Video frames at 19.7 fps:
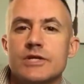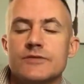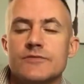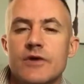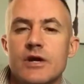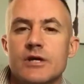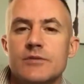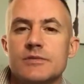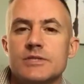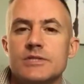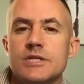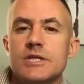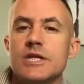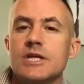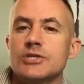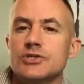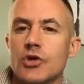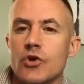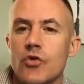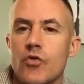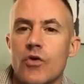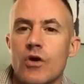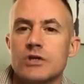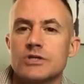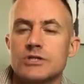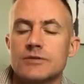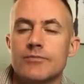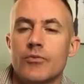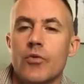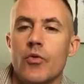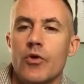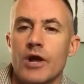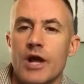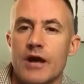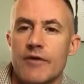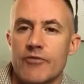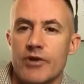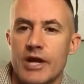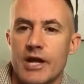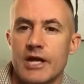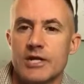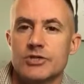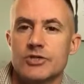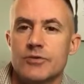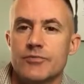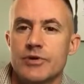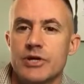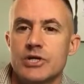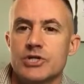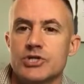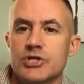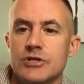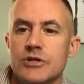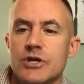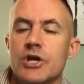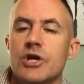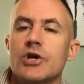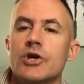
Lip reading: vitamin C is across the board, every cancer patient.